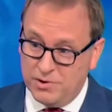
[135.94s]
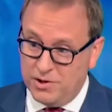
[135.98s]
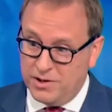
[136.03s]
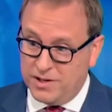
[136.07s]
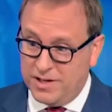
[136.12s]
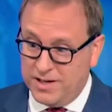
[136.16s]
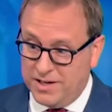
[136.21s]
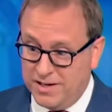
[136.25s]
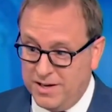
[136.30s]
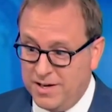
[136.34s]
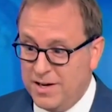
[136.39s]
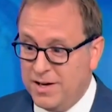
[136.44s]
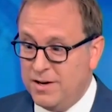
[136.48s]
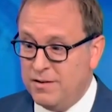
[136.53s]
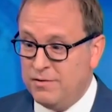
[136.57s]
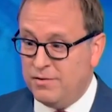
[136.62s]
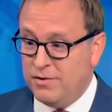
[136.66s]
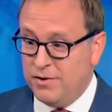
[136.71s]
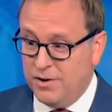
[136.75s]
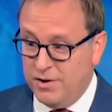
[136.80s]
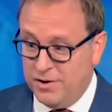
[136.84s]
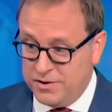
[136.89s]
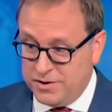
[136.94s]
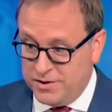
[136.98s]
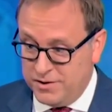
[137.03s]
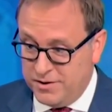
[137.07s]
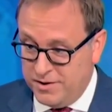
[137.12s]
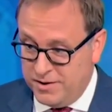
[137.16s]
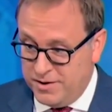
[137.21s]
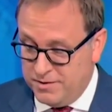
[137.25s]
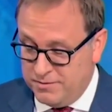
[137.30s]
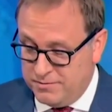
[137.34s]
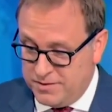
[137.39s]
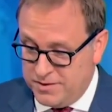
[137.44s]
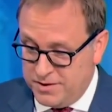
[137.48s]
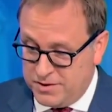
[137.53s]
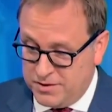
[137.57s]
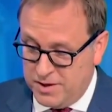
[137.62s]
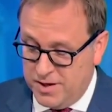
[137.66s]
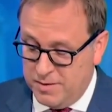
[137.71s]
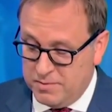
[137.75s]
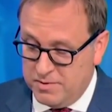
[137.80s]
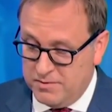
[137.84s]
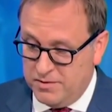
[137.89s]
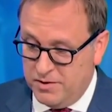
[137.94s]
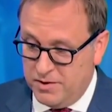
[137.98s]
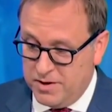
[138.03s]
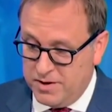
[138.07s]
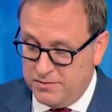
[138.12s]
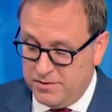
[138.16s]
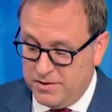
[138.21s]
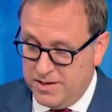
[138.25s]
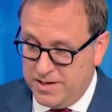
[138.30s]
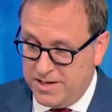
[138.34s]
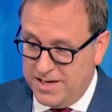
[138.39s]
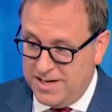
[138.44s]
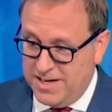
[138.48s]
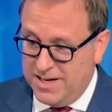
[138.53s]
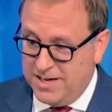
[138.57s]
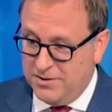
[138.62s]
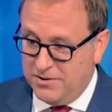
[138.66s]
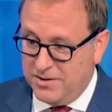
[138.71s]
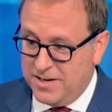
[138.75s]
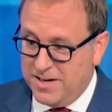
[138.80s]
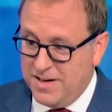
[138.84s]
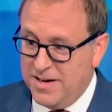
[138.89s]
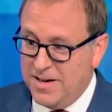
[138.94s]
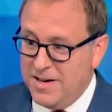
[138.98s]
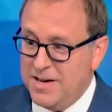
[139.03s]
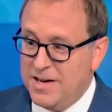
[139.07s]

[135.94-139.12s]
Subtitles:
looking for an alternative to Trump and voting for Nikki Haley.